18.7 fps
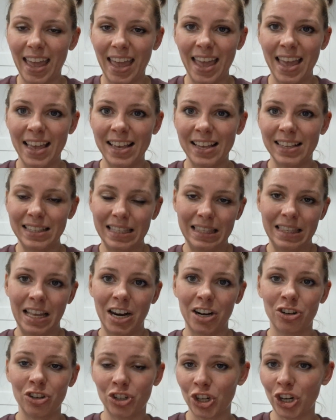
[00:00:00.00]
is
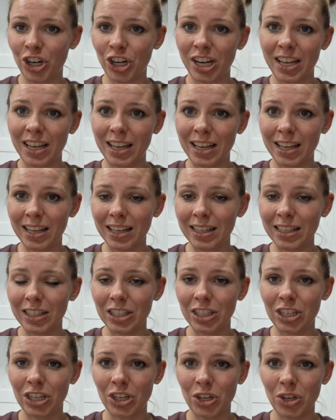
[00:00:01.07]
their journey
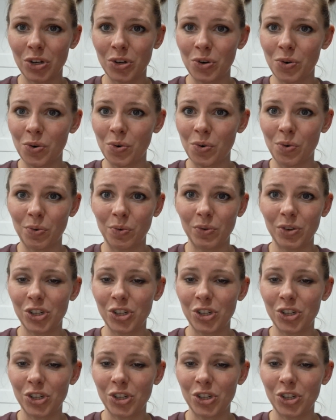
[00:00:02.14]
to